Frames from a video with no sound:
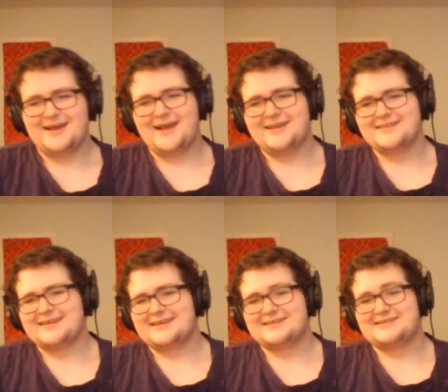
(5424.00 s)
And
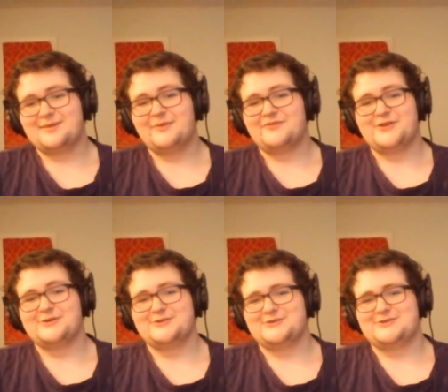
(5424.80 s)
like some of
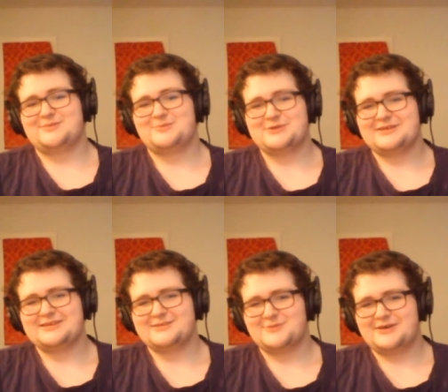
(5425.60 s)
those are just brilliant
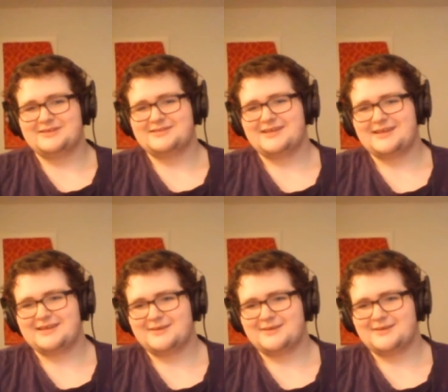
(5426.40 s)
as well. It's like